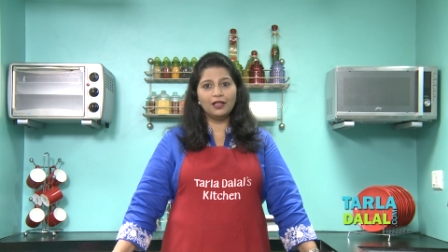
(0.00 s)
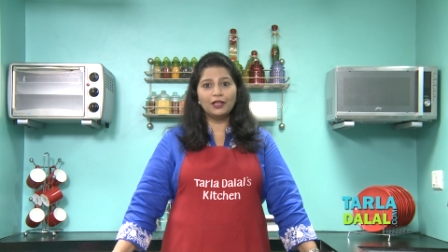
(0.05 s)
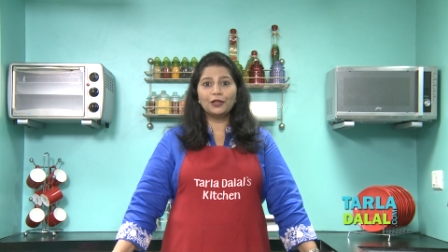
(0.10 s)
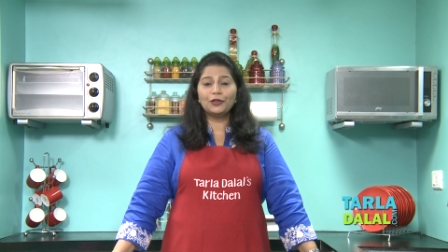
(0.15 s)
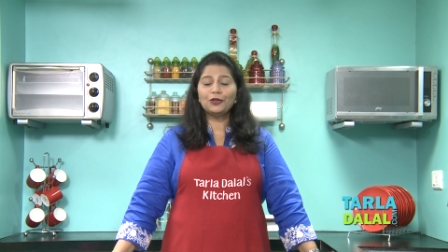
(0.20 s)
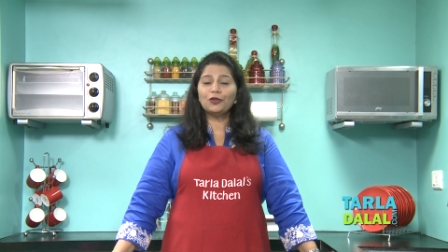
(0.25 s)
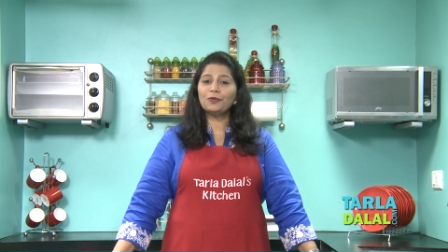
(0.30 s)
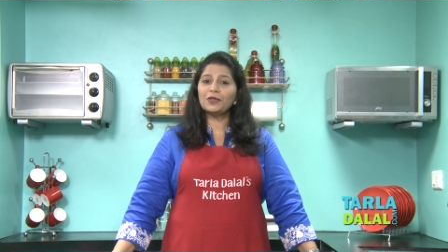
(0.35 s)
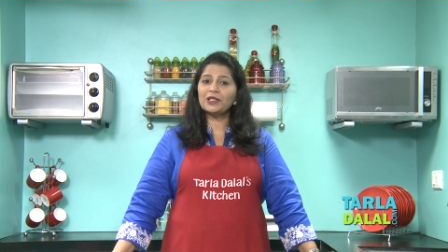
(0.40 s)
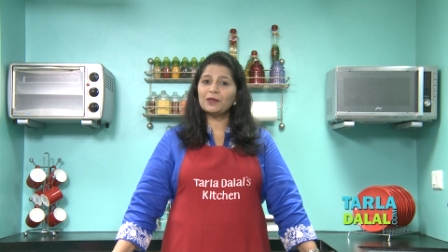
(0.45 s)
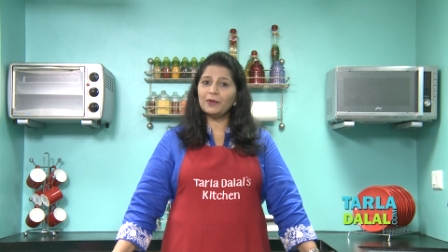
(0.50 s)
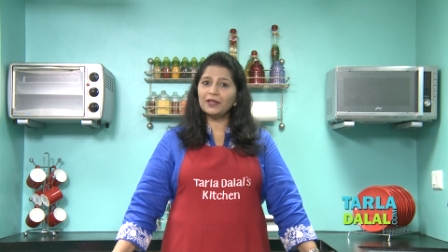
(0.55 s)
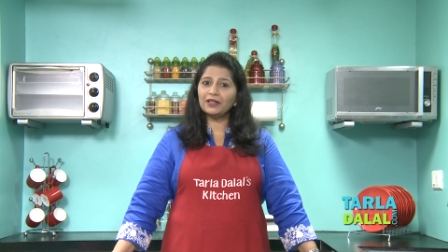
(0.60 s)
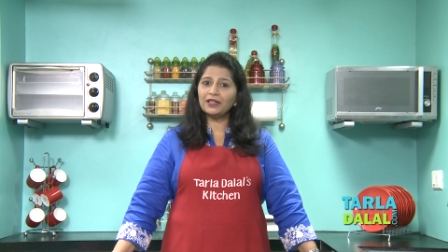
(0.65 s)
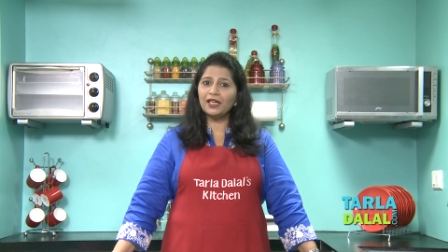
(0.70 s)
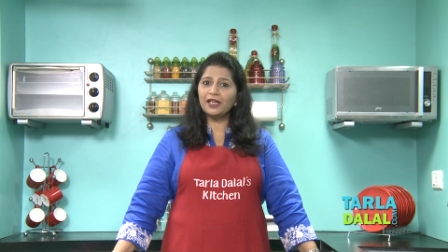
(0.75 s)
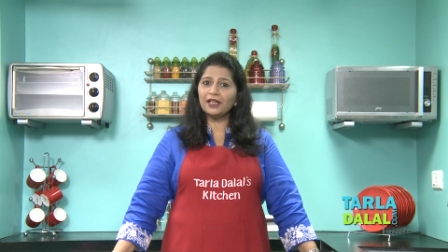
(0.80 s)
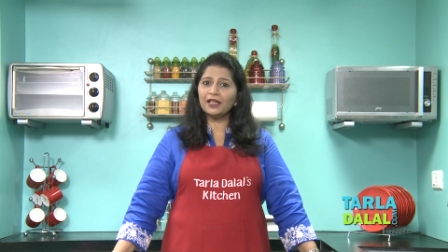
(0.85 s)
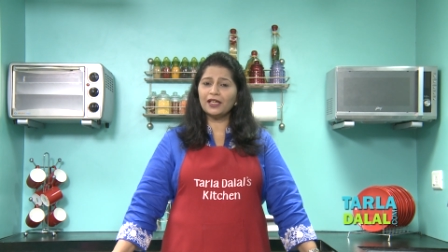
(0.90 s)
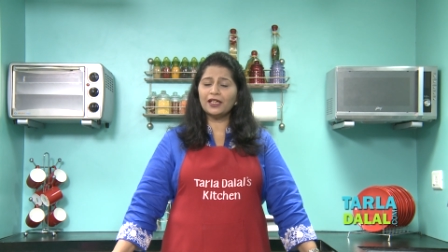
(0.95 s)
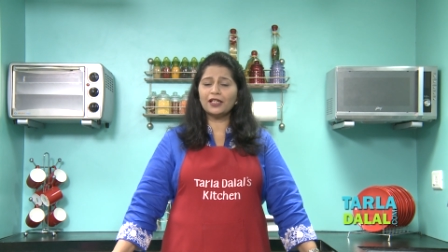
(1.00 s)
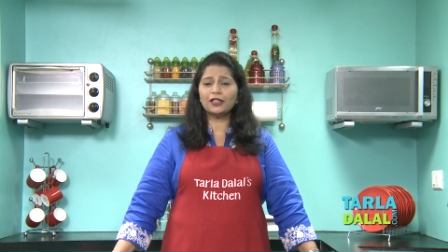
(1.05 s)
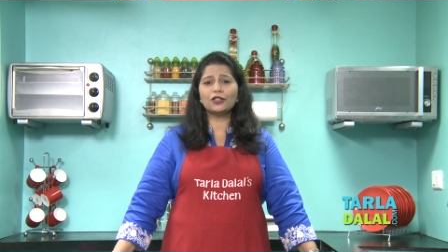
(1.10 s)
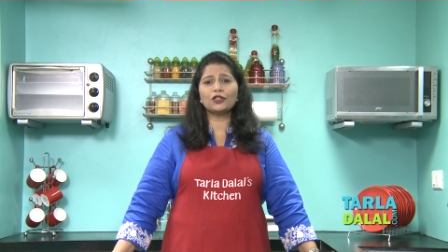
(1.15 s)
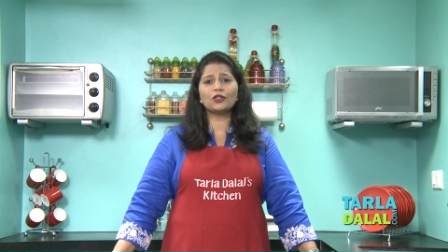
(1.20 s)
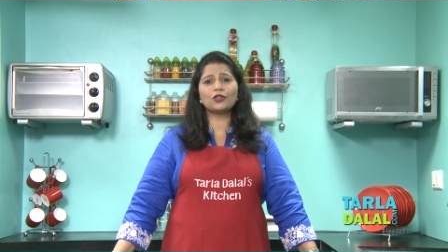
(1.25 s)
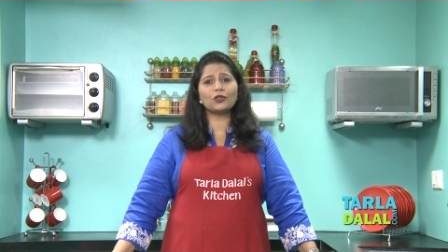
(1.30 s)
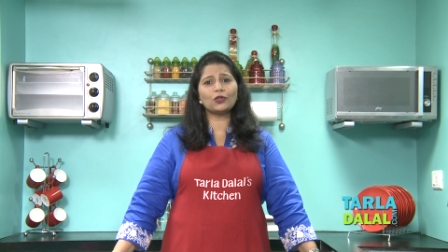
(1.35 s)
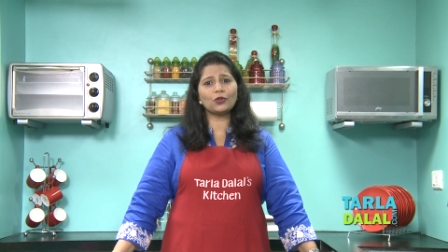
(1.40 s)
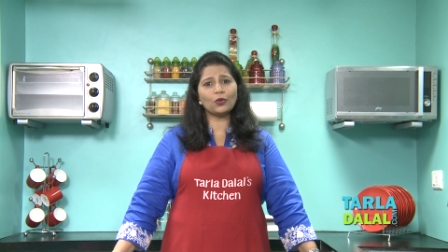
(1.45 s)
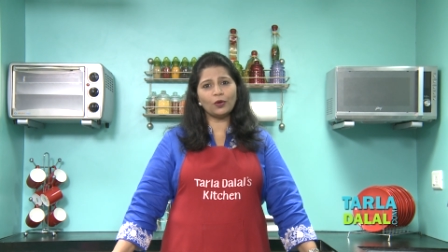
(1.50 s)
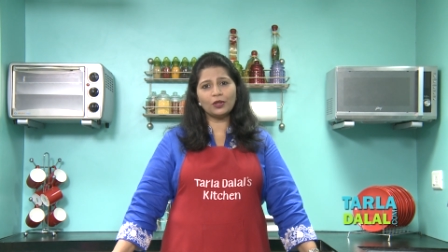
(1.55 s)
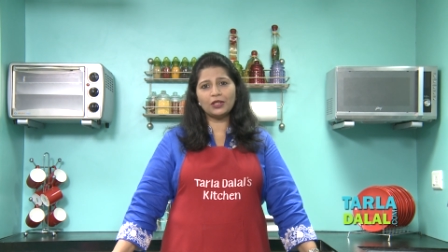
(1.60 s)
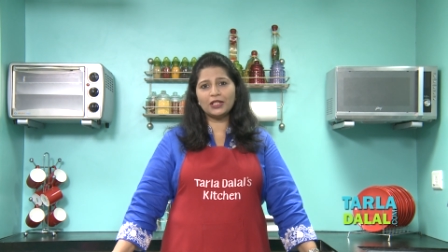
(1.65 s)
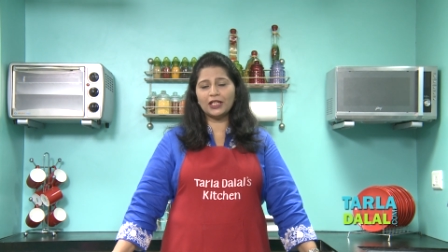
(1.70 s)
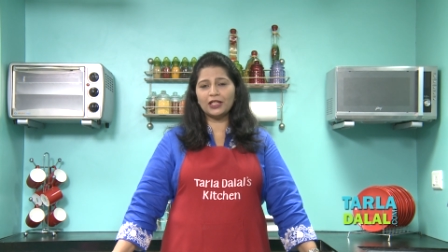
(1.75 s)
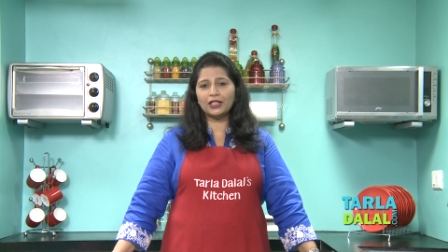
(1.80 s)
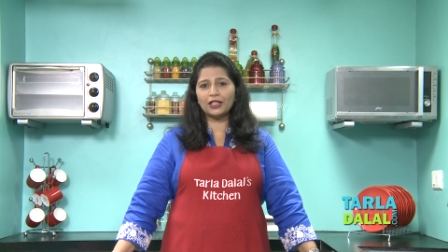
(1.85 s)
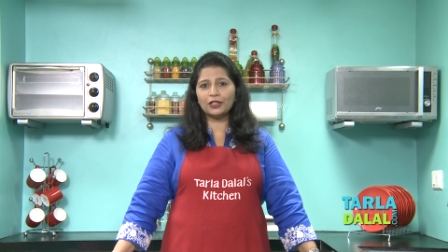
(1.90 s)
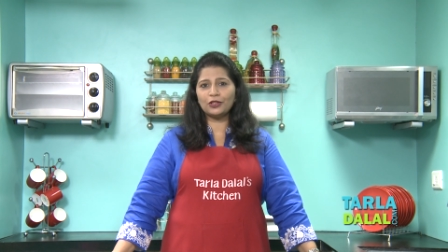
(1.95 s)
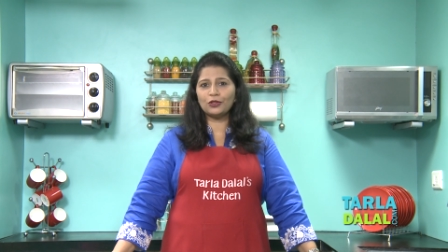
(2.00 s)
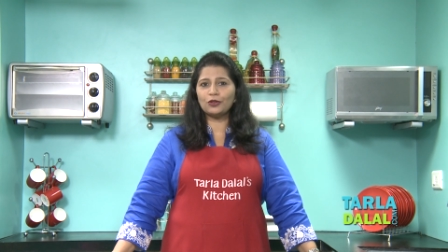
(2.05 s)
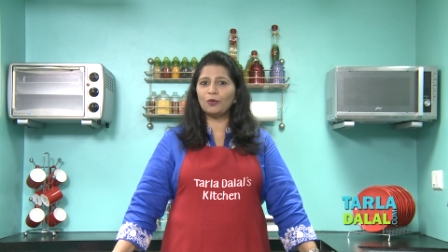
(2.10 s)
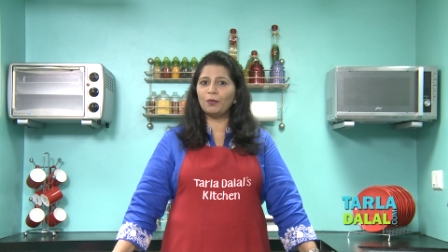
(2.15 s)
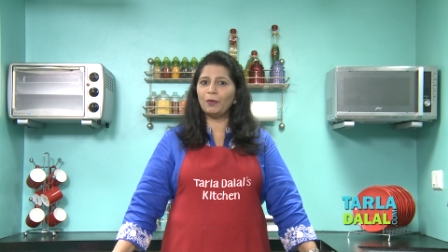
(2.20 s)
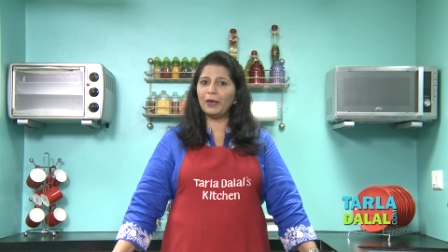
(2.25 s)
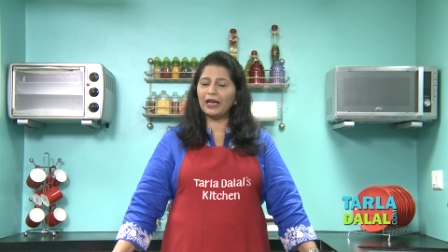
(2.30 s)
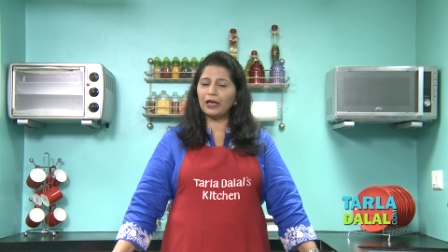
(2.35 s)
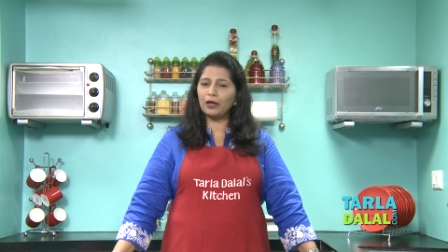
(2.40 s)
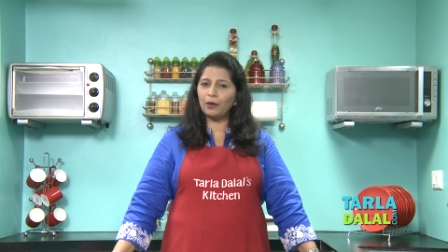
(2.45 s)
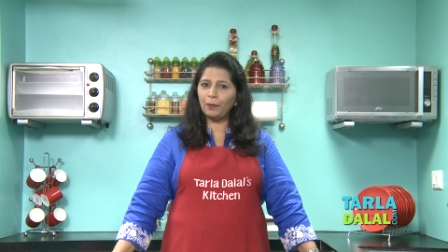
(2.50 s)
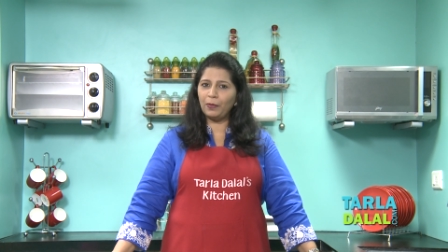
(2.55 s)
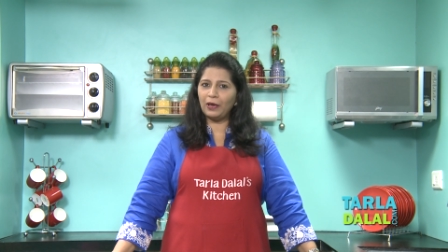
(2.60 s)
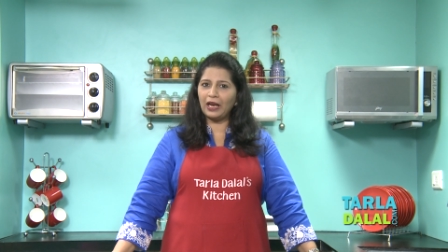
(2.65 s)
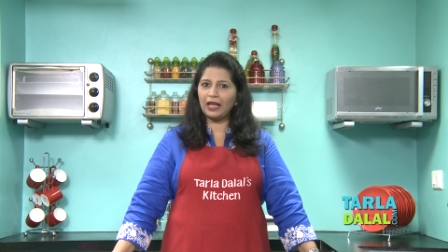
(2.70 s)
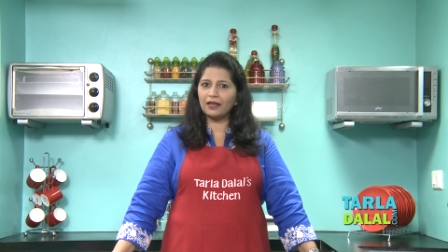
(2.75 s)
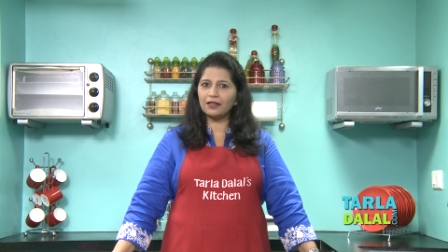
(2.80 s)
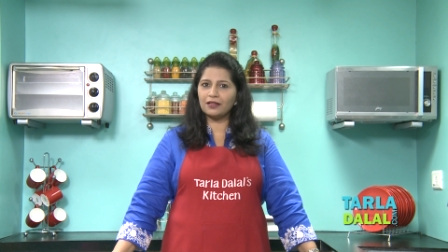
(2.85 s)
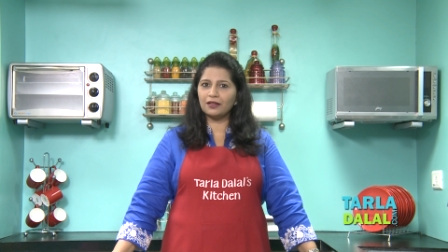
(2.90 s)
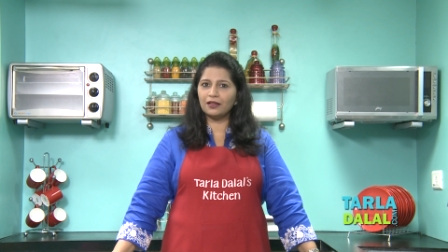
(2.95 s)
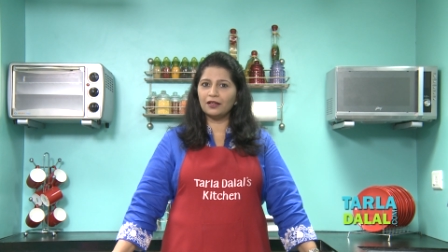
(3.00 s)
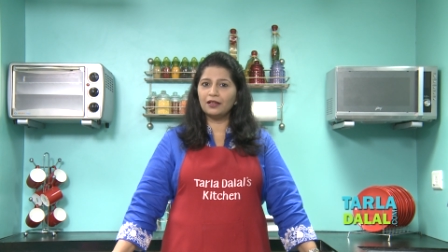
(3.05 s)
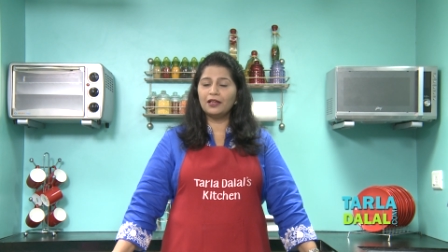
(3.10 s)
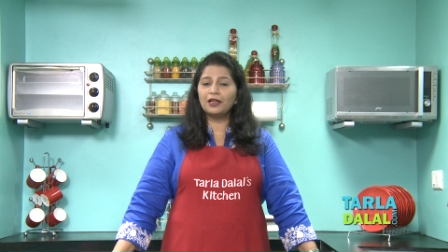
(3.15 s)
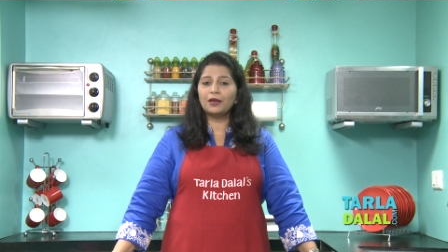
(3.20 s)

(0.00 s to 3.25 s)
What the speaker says: You must be thinking it is so tedious to make a platter,